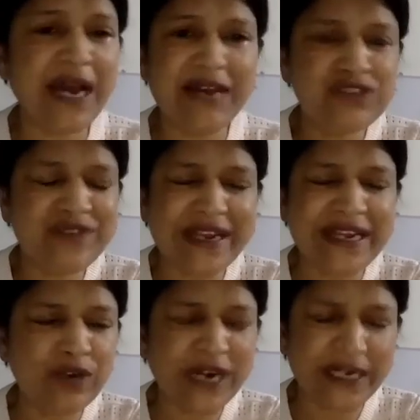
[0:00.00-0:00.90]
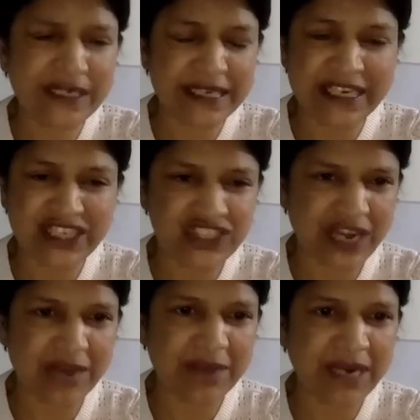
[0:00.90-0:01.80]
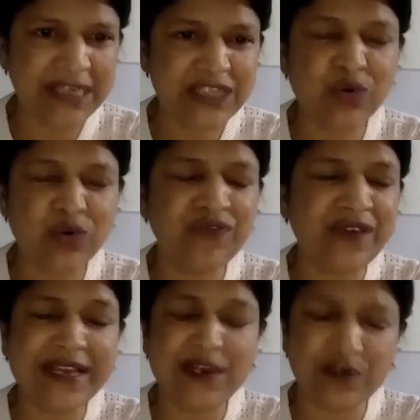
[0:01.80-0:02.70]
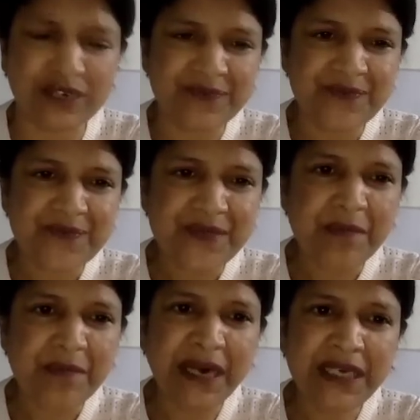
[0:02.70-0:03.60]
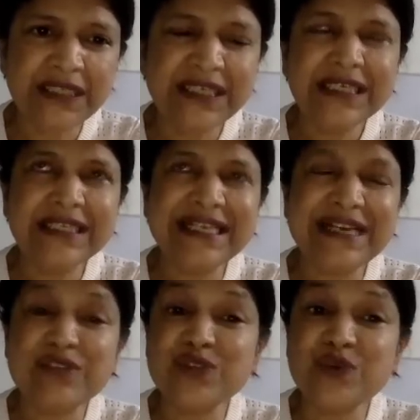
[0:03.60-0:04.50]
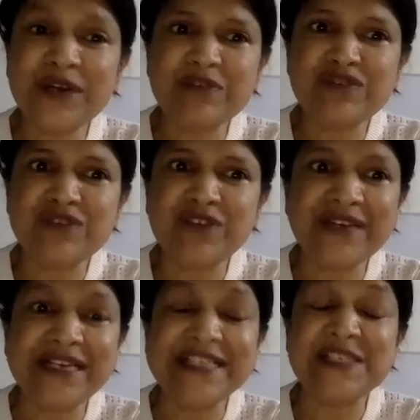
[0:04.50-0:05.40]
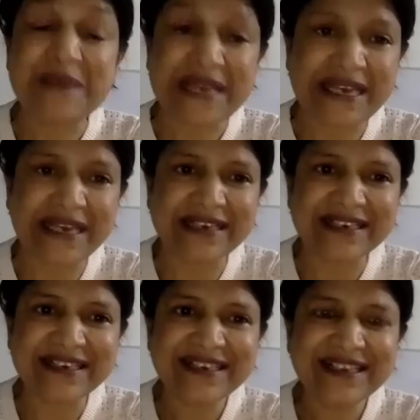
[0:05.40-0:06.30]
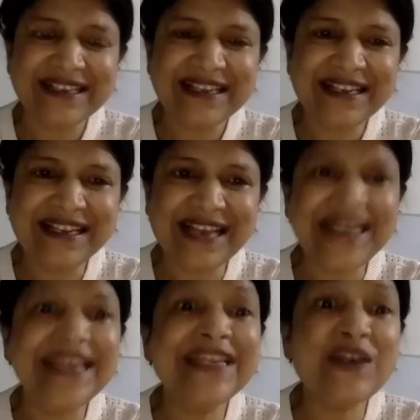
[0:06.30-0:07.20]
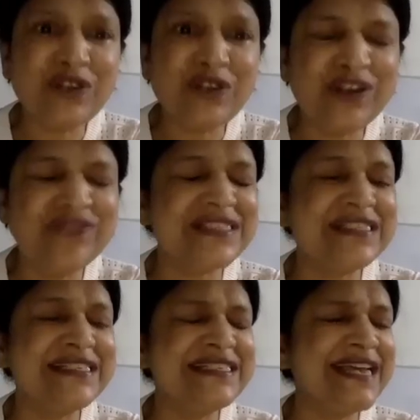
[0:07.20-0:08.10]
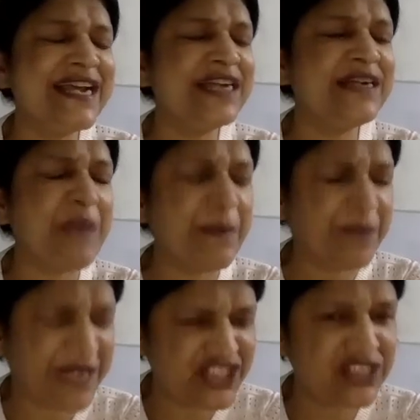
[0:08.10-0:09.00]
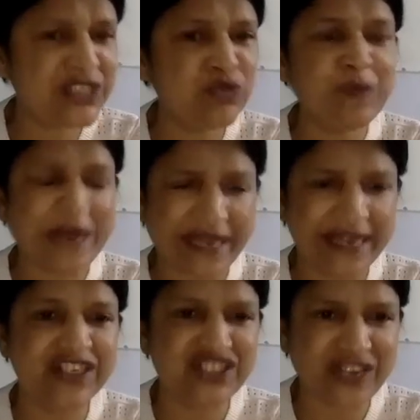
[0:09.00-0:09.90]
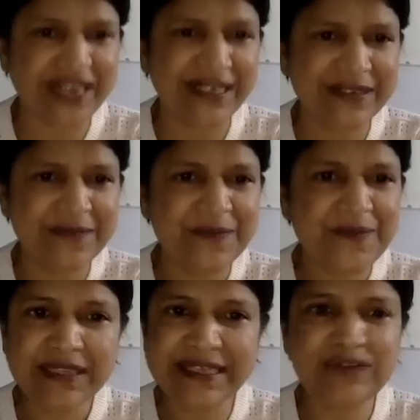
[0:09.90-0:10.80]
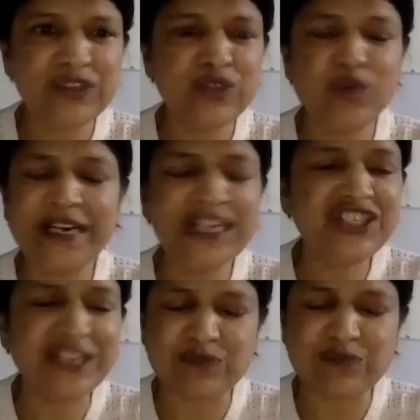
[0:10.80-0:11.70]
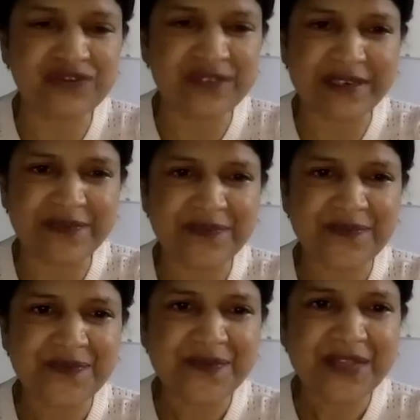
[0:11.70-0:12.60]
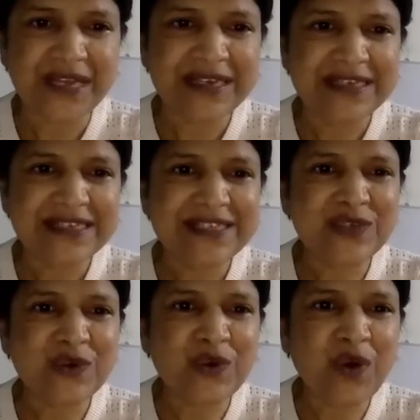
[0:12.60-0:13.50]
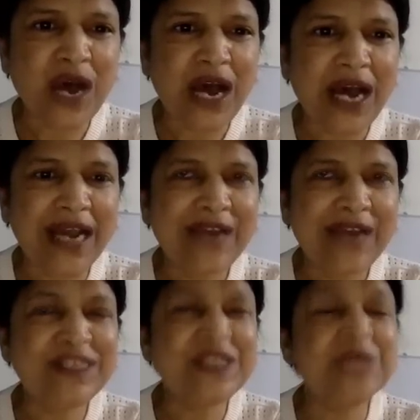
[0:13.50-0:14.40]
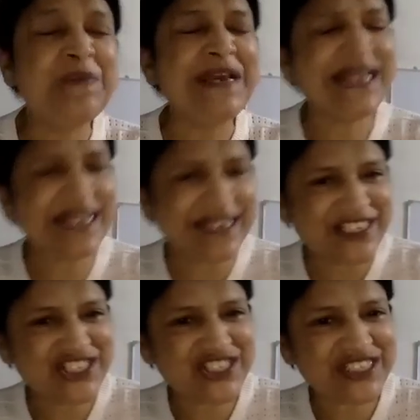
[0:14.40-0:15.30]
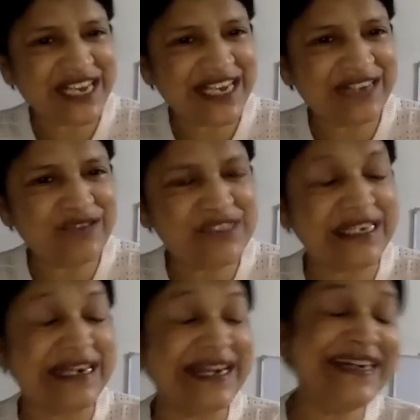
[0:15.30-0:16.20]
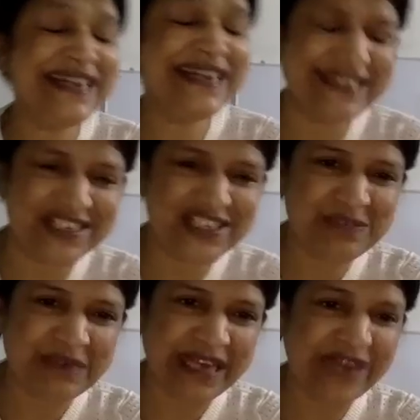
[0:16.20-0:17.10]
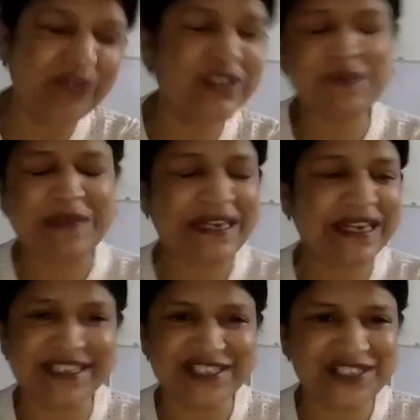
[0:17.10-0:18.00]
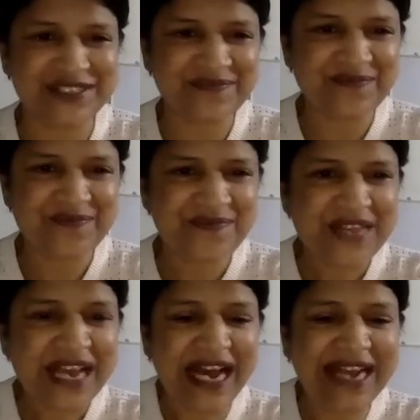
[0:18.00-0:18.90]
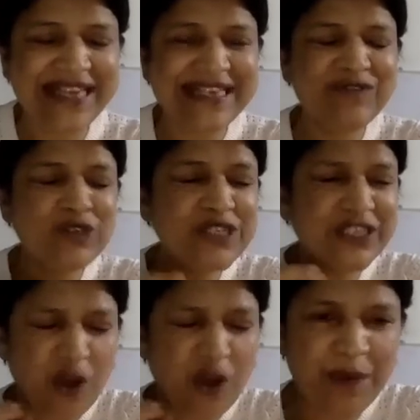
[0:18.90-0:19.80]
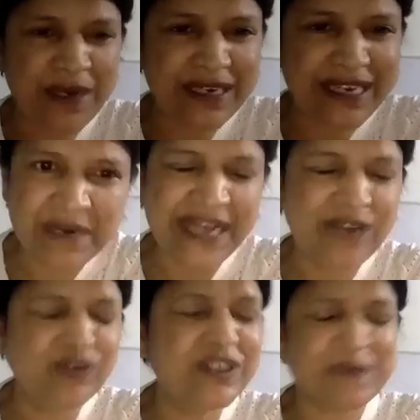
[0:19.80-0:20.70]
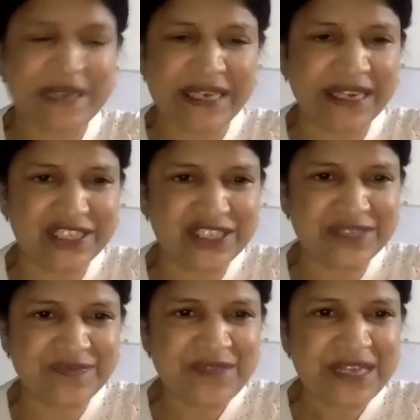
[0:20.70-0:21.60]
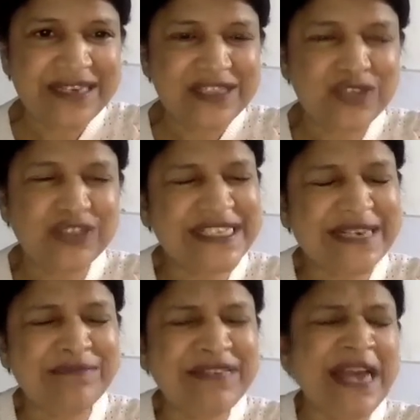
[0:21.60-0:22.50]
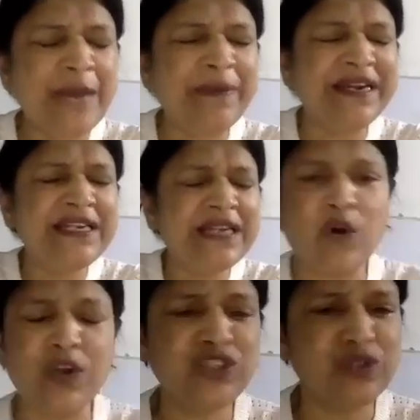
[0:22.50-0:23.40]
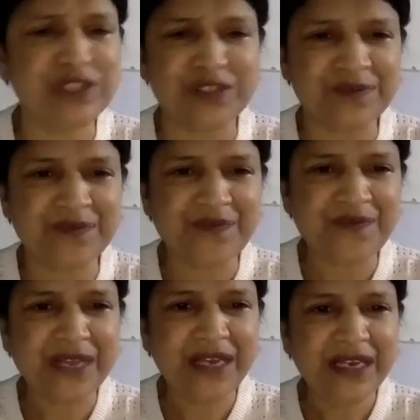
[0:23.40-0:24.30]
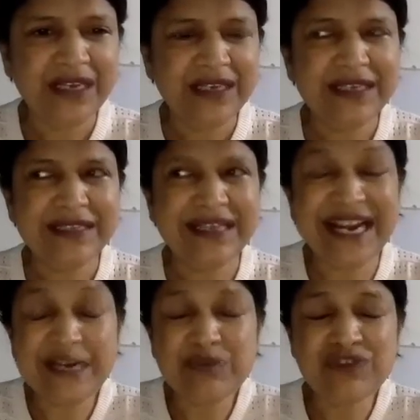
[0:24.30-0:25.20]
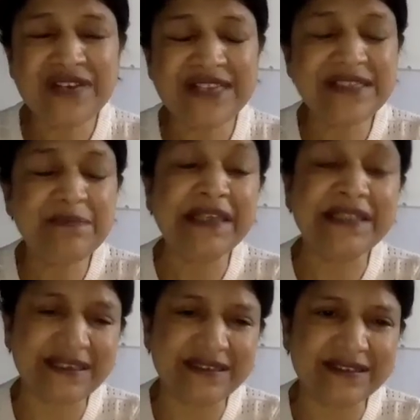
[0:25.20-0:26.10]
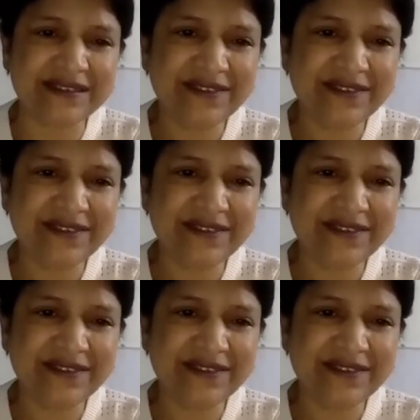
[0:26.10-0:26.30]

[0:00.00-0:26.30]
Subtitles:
I was very good at English grammar. I scored very good. But there was no atmosphere of English speaking. Like in your university, there are teachers who speak in English, right? There was no English atmosphere. So I couldn't speak English. I was great at English, but I couldn't speak English. I was a topper, but I couldn't speak English. So the same thing happened in college also. The atmosphere is a big thing.